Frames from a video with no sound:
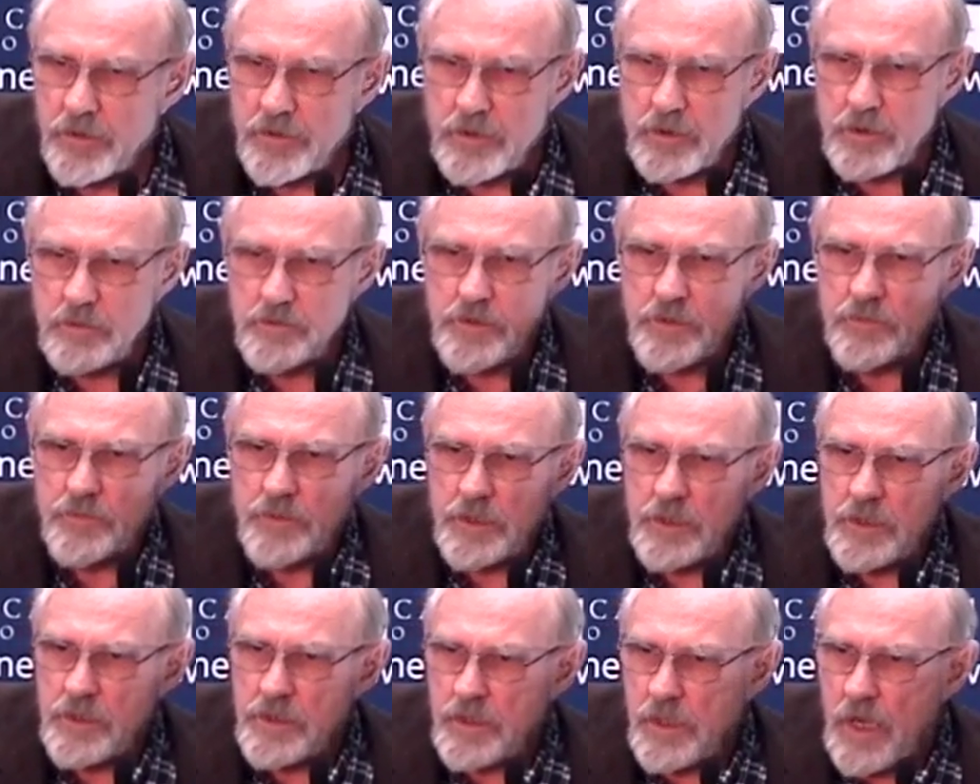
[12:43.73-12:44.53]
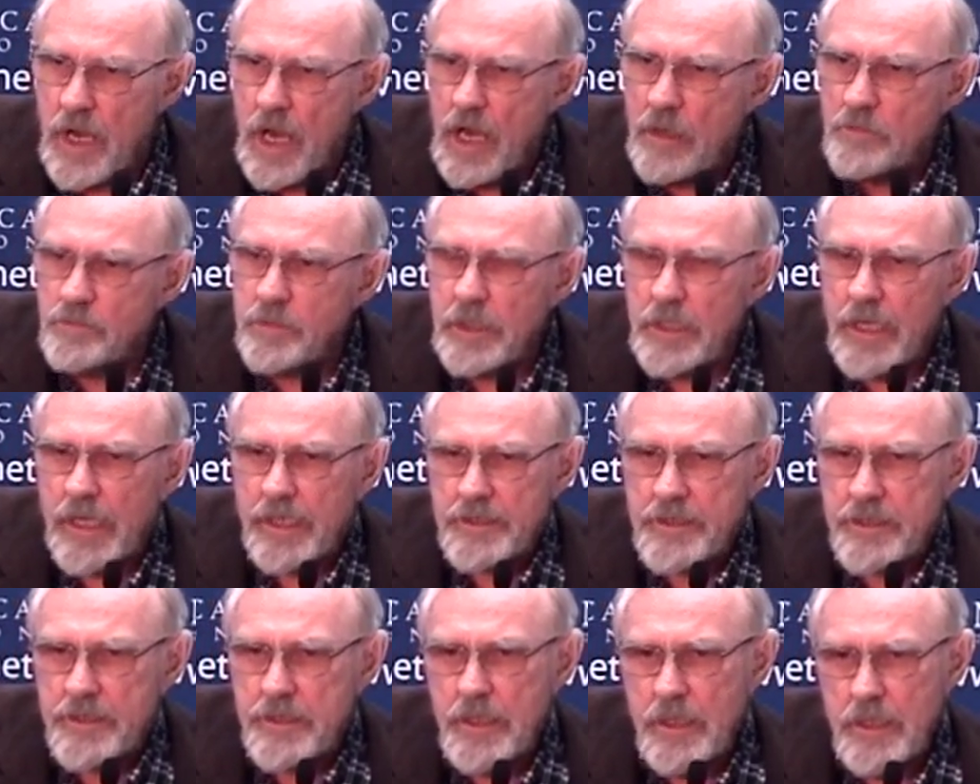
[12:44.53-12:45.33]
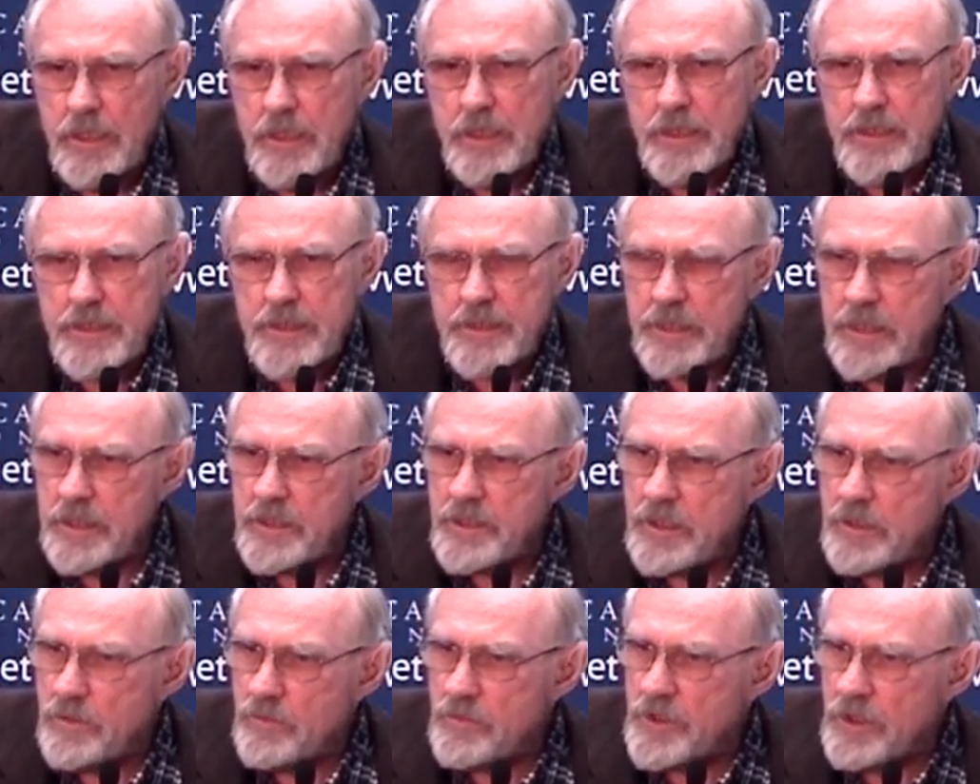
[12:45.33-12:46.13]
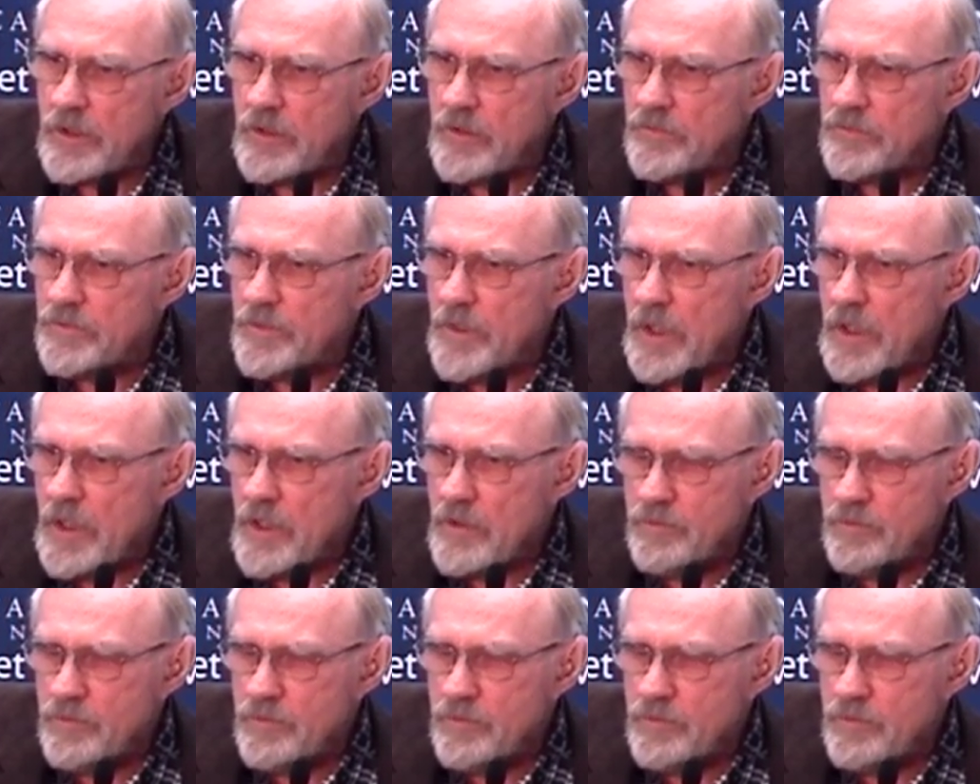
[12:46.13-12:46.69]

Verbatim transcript: in terms of these complex systems of